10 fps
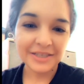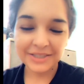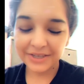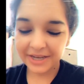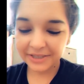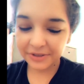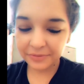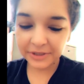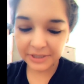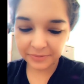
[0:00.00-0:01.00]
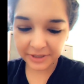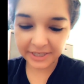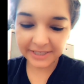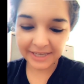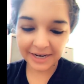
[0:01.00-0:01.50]
So yeah, so we're just
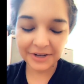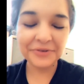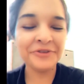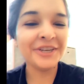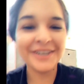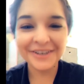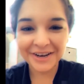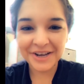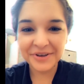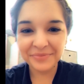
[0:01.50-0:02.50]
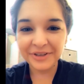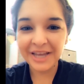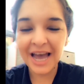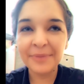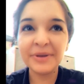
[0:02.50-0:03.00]
really excited over here. I'm
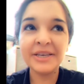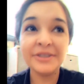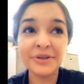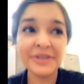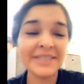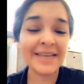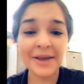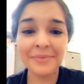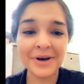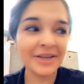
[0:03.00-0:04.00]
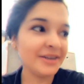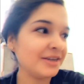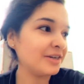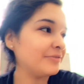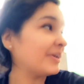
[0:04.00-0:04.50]
really happy. It's only day one
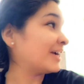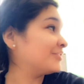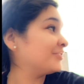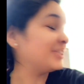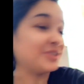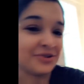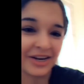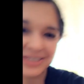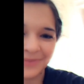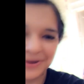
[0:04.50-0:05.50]
of actually trying to